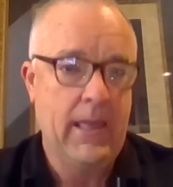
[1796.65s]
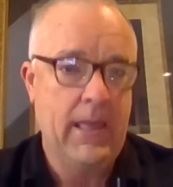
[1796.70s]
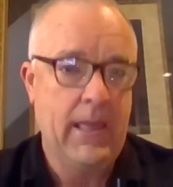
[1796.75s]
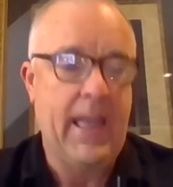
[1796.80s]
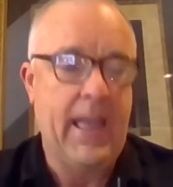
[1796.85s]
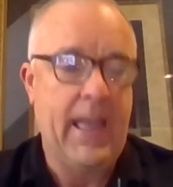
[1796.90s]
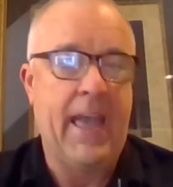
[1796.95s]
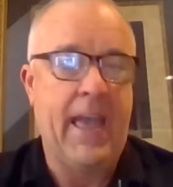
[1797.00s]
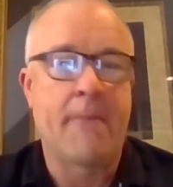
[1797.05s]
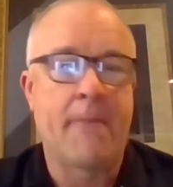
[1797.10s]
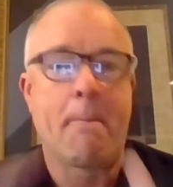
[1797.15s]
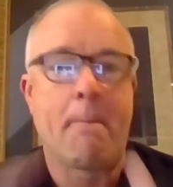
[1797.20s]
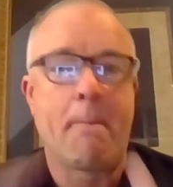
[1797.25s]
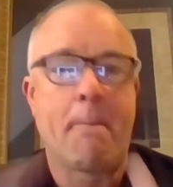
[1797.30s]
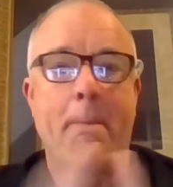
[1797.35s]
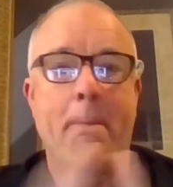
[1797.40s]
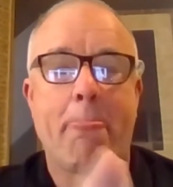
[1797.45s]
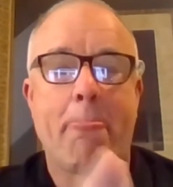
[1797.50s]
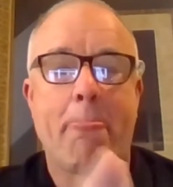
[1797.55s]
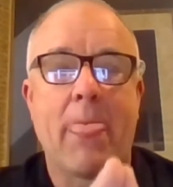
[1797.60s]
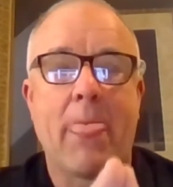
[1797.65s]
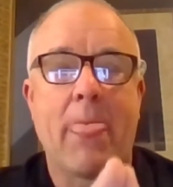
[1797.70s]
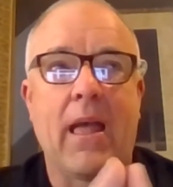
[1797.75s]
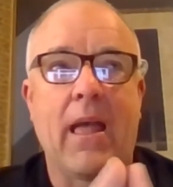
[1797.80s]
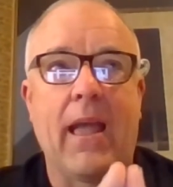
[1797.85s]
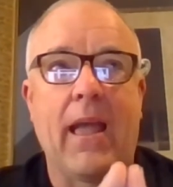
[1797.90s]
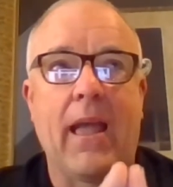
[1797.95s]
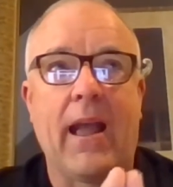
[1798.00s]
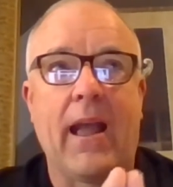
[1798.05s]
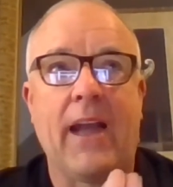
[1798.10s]
And
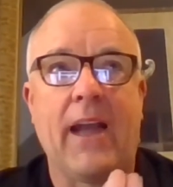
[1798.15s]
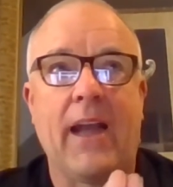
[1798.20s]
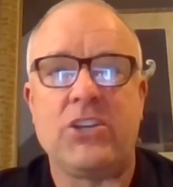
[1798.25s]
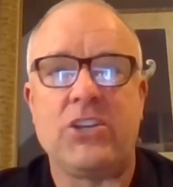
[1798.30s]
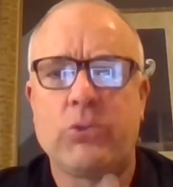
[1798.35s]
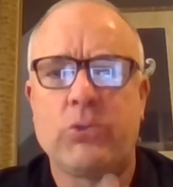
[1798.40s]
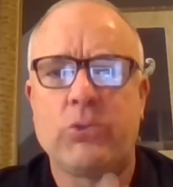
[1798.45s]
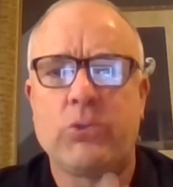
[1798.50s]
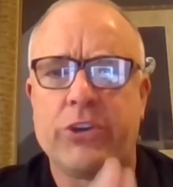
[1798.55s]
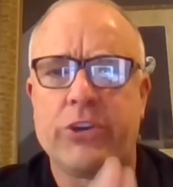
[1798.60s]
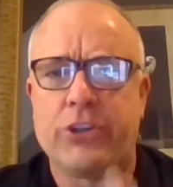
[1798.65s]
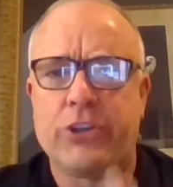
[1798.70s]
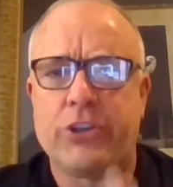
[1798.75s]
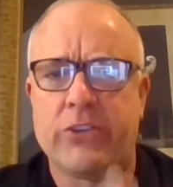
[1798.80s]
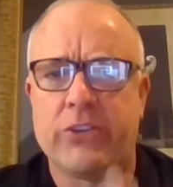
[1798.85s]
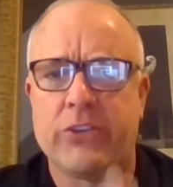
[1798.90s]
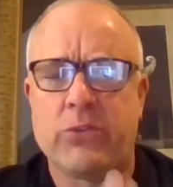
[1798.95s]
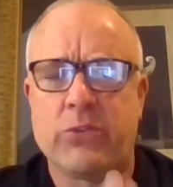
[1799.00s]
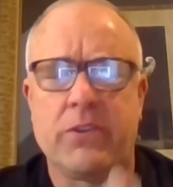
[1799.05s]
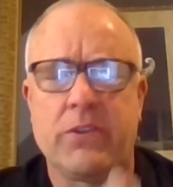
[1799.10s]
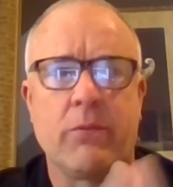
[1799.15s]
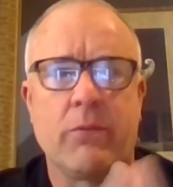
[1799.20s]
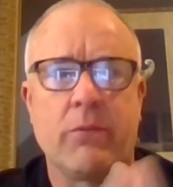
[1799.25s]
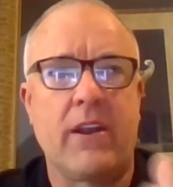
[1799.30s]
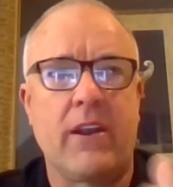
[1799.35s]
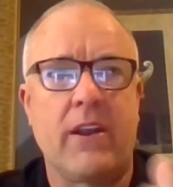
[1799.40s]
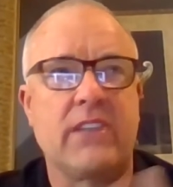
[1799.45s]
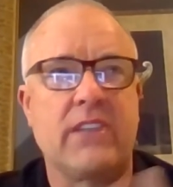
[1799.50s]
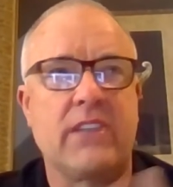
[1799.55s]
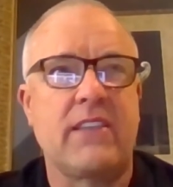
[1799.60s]
I just want to share this with you, Brandon,
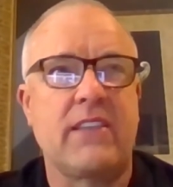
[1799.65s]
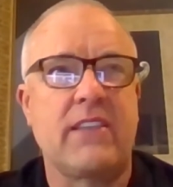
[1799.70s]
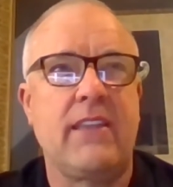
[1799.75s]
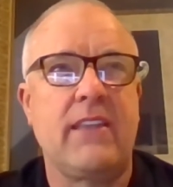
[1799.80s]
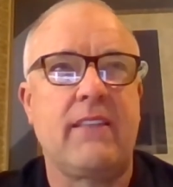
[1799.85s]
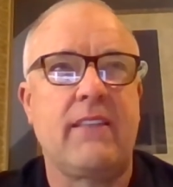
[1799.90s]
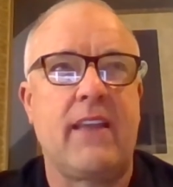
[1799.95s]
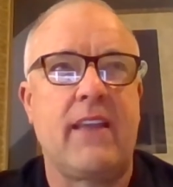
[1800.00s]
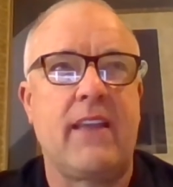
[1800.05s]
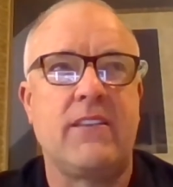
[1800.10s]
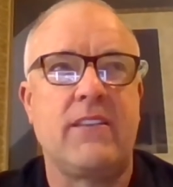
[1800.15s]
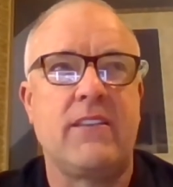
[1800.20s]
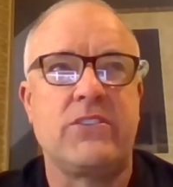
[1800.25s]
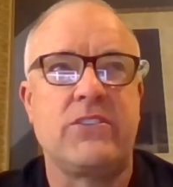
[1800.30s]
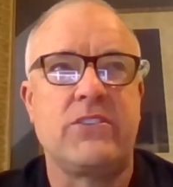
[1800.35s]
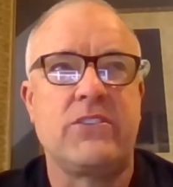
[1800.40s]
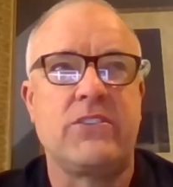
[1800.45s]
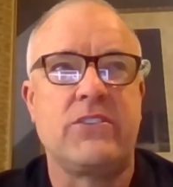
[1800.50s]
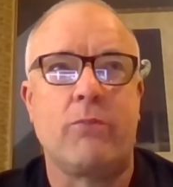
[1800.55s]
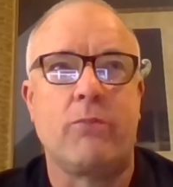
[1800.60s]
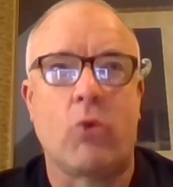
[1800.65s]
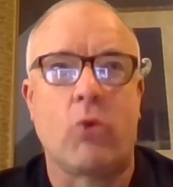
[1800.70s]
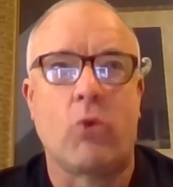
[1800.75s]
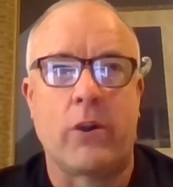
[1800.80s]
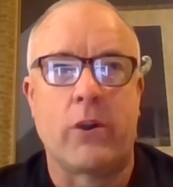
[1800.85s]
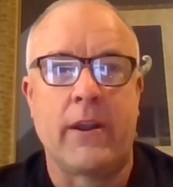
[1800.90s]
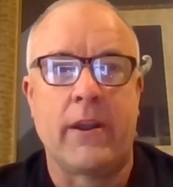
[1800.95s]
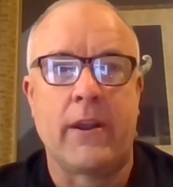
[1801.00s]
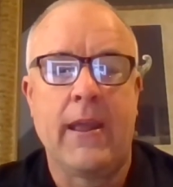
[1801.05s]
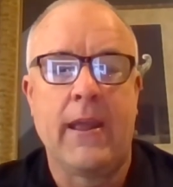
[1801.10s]
because I think that this is
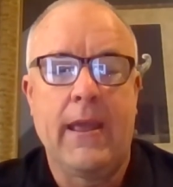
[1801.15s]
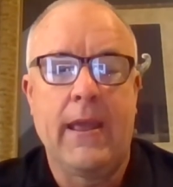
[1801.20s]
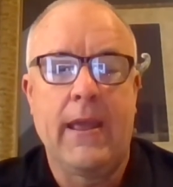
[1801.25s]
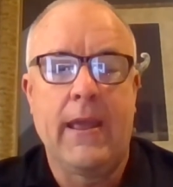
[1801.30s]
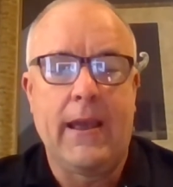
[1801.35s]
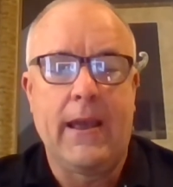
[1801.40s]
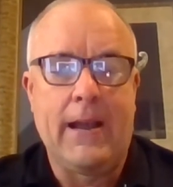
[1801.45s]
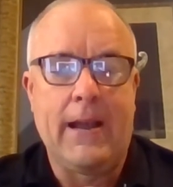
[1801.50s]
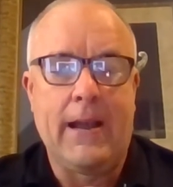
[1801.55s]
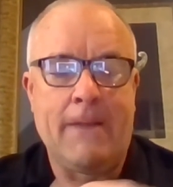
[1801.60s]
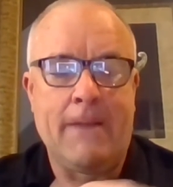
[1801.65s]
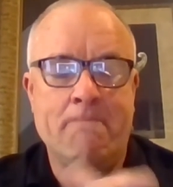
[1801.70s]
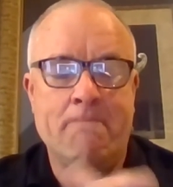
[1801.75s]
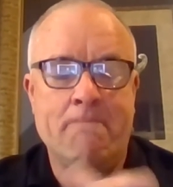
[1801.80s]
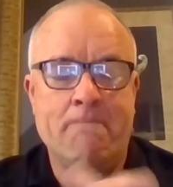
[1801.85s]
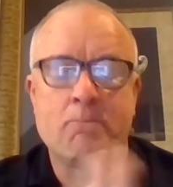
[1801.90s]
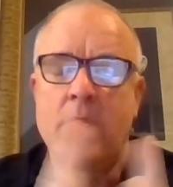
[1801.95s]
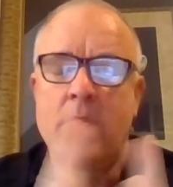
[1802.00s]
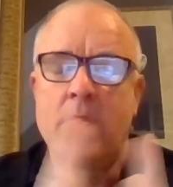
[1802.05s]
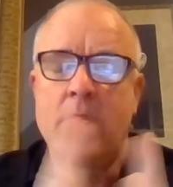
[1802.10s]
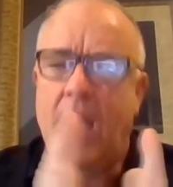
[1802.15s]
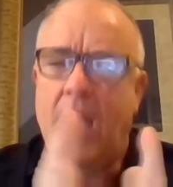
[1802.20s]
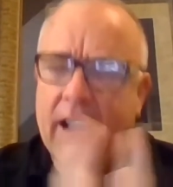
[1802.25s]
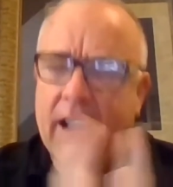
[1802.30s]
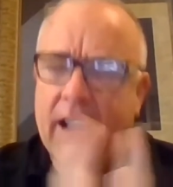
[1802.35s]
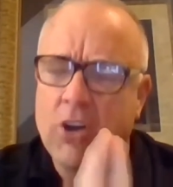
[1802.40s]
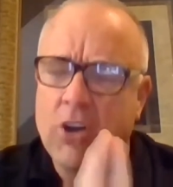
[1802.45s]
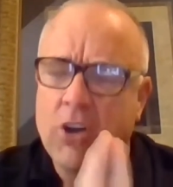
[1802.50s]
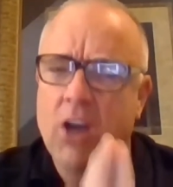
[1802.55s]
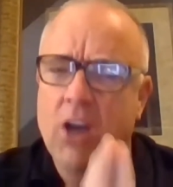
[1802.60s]
important. I
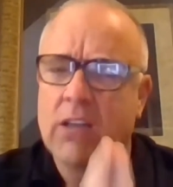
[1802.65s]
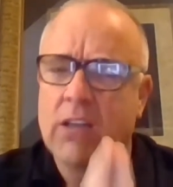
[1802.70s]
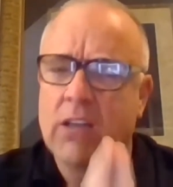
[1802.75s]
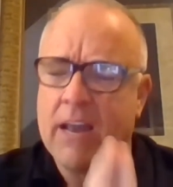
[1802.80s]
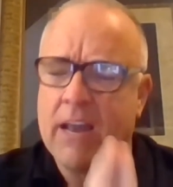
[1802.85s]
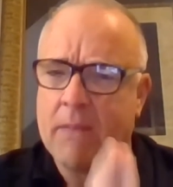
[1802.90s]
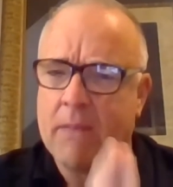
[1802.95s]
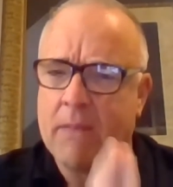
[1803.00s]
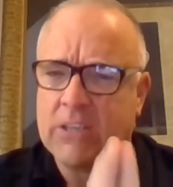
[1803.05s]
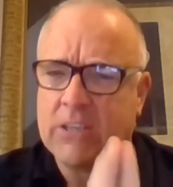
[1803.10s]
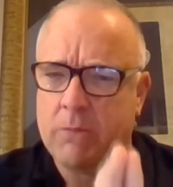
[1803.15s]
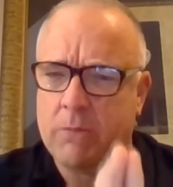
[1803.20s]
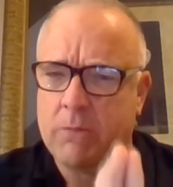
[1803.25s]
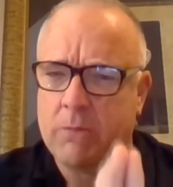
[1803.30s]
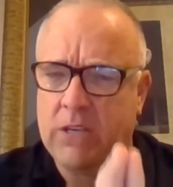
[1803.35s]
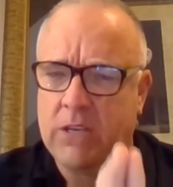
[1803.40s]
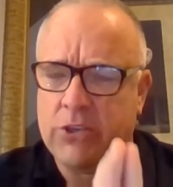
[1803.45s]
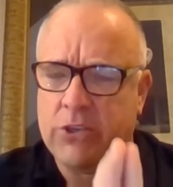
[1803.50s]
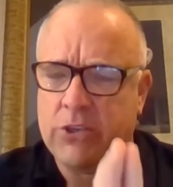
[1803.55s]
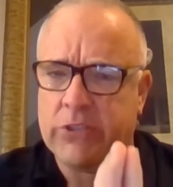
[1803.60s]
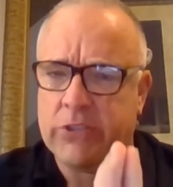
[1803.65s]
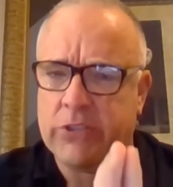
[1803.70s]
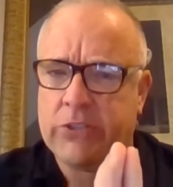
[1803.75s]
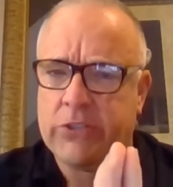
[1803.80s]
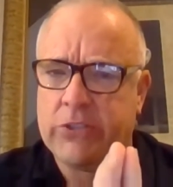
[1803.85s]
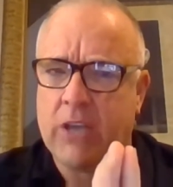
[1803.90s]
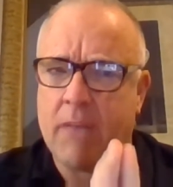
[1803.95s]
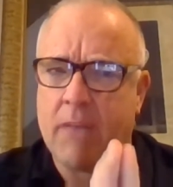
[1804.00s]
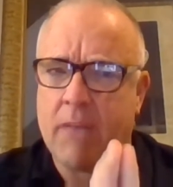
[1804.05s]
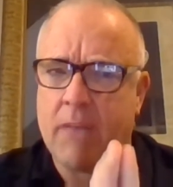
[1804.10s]
talk a lot in my speeches
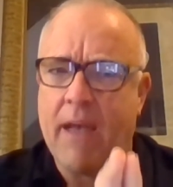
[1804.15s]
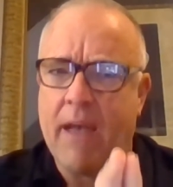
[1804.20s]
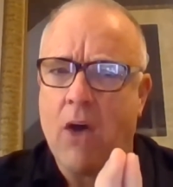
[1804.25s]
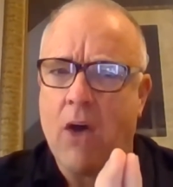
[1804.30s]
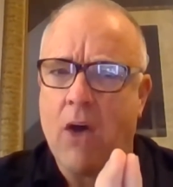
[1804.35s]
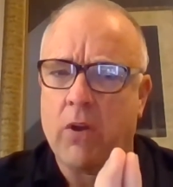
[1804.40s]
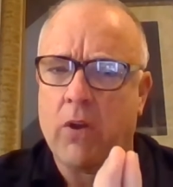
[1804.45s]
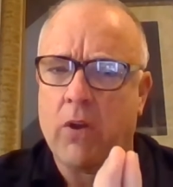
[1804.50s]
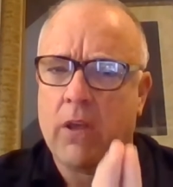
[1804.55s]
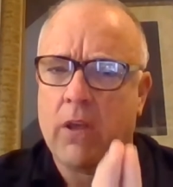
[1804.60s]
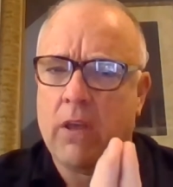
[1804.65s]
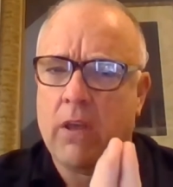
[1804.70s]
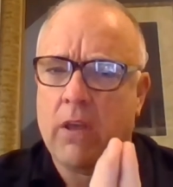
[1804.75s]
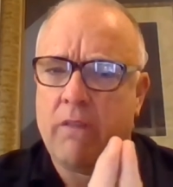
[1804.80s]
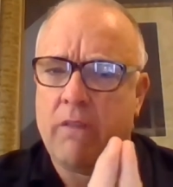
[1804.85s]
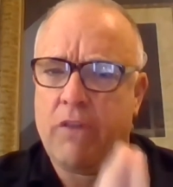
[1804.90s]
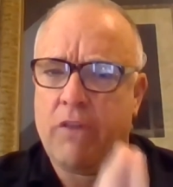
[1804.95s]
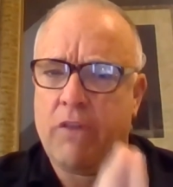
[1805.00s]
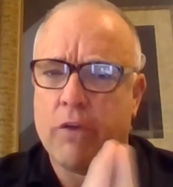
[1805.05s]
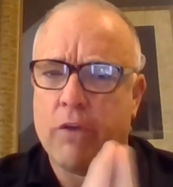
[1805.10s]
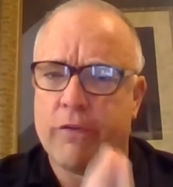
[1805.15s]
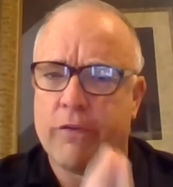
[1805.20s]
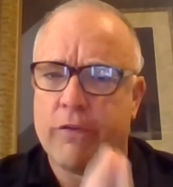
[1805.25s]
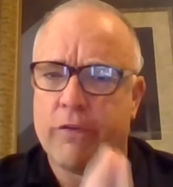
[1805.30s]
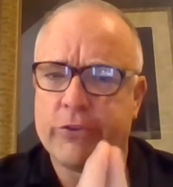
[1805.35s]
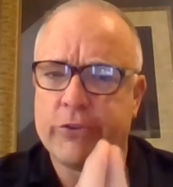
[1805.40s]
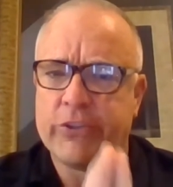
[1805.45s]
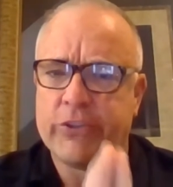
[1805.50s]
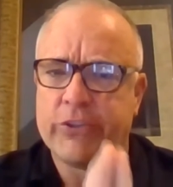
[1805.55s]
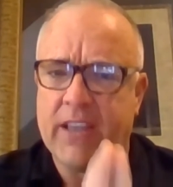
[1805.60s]
about fear
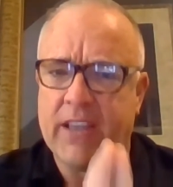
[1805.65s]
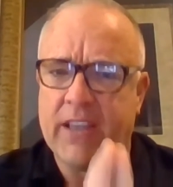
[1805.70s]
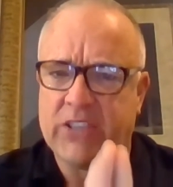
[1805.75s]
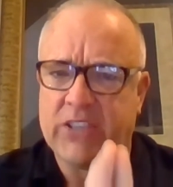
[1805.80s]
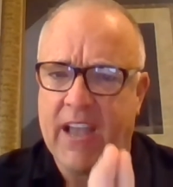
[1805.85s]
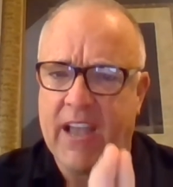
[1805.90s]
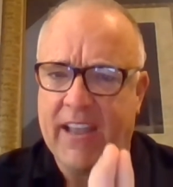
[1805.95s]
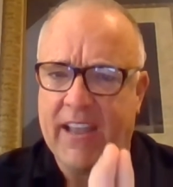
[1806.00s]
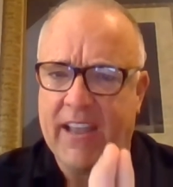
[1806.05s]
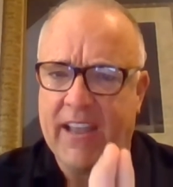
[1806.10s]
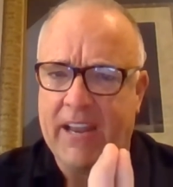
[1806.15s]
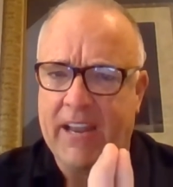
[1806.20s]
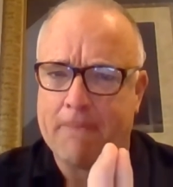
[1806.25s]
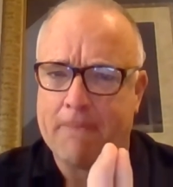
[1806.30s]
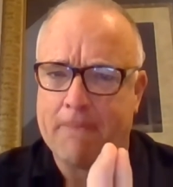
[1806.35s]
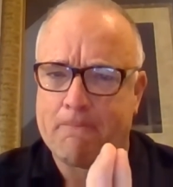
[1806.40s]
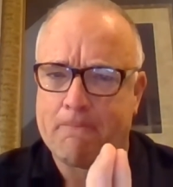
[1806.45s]
versus anxiety.